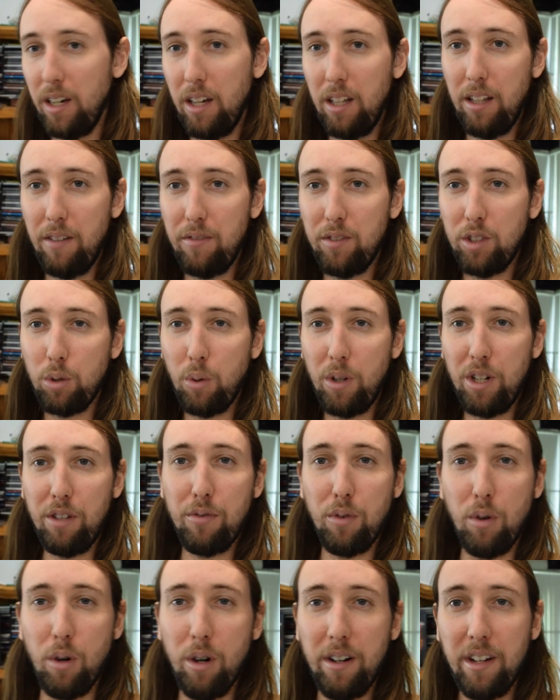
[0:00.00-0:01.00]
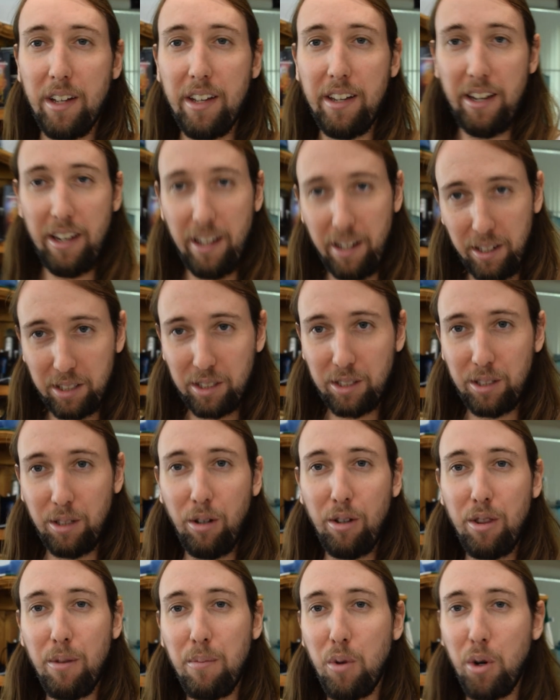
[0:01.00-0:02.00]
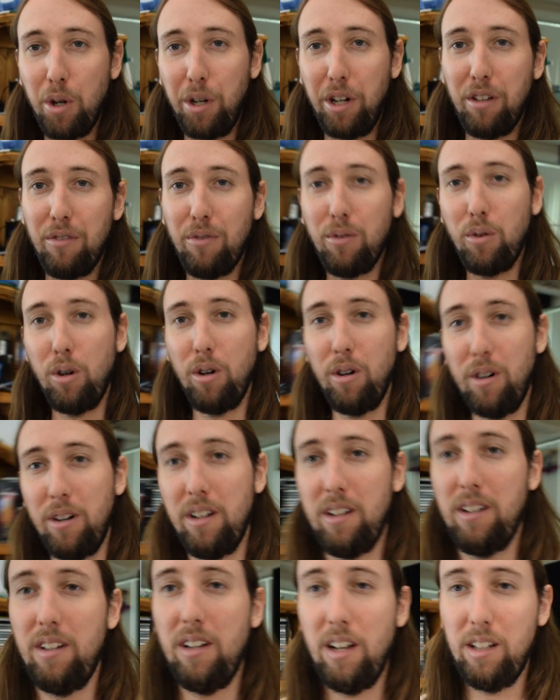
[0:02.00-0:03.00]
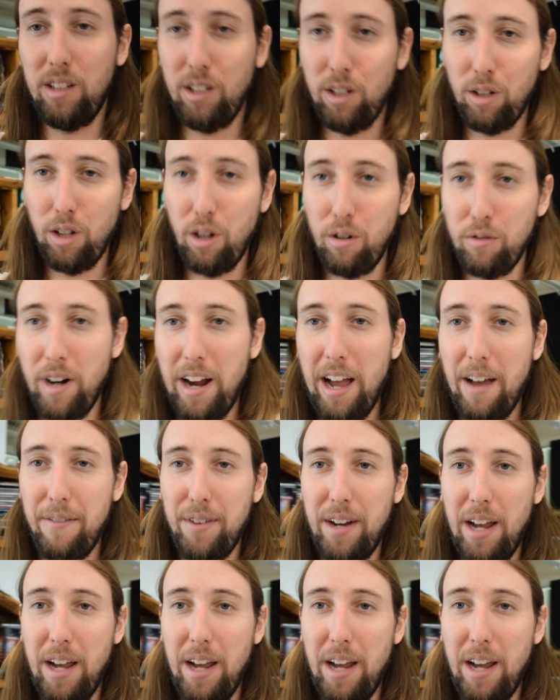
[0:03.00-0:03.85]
11:24. It is still the morning for a little over half an